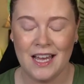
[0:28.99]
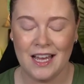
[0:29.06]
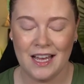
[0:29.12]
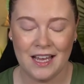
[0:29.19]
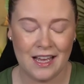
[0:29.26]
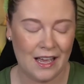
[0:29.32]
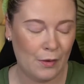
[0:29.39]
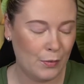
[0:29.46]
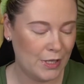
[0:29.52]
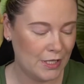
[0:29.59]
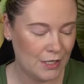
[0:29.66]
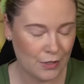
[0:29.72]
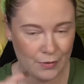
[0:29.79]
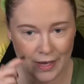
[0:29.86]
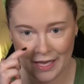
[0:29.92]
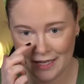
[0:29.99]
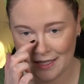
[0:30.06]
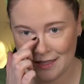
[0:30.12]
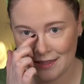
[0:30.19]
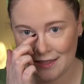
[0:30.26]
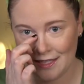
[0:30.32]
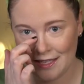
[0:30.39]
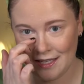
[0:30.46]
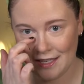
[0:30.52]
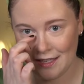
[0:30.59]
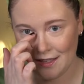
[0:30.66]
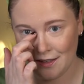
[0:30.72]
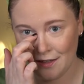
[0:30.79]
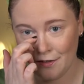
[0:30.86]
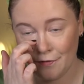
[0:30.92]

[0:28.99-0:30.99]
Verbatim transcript: uh, I went to edit the